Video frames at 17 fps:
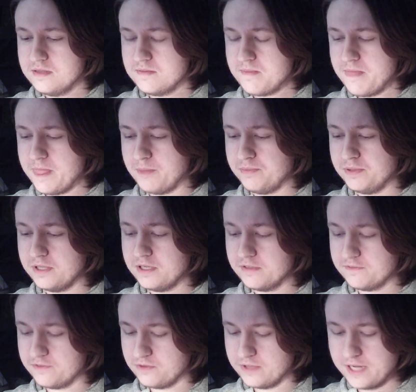a
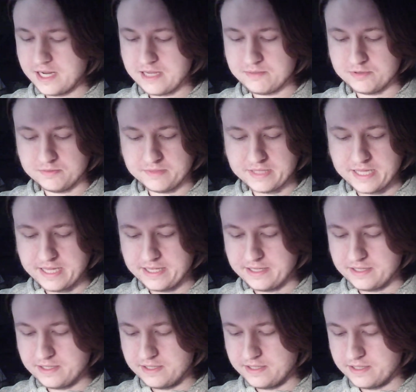plug for an album that
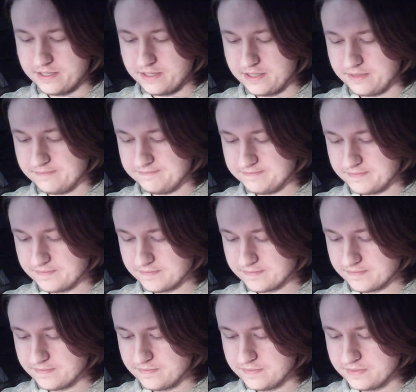
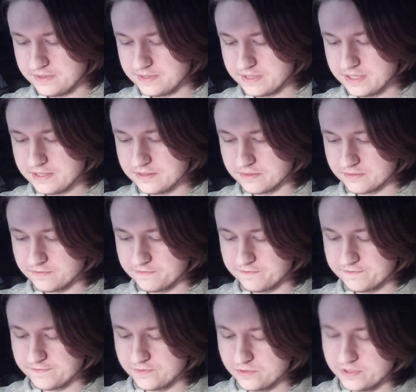didn't
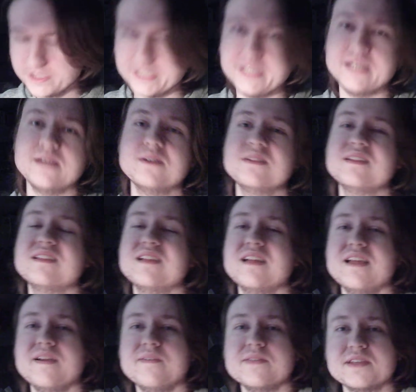fully get
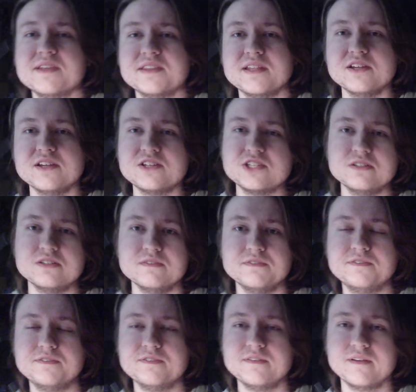everything that it should
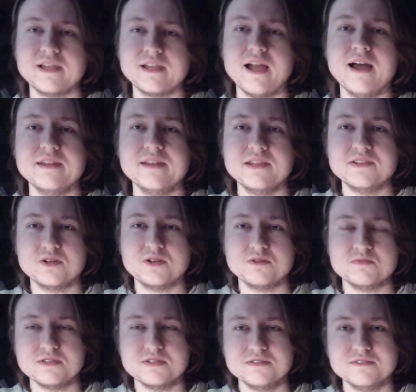have gotten in
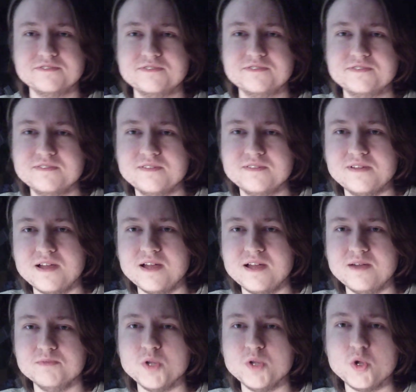terms of
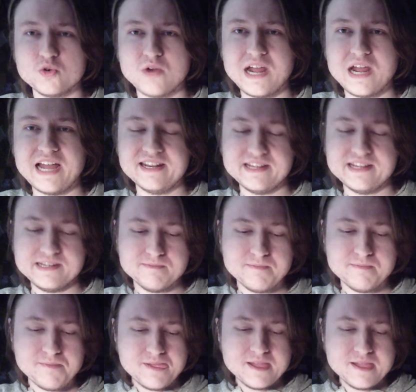notoriety.
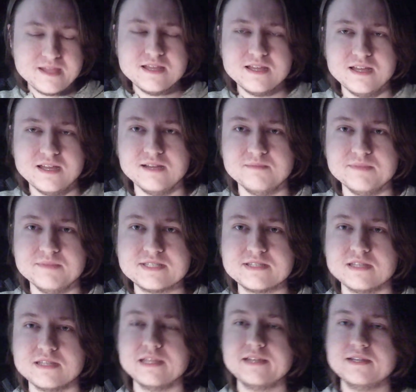It's
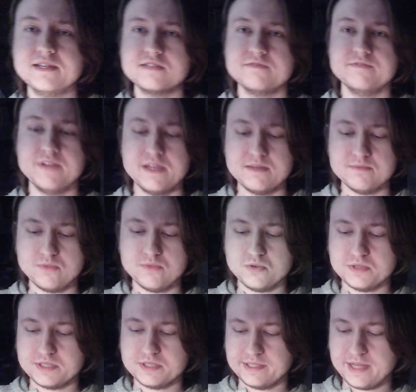the latest Van
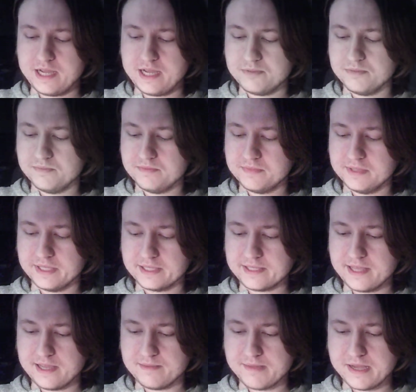Morrison album that
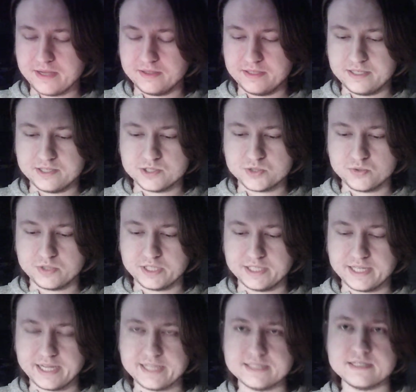came out in
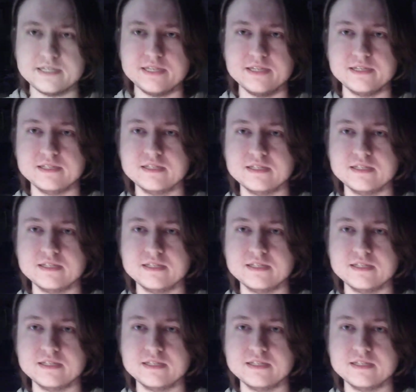2019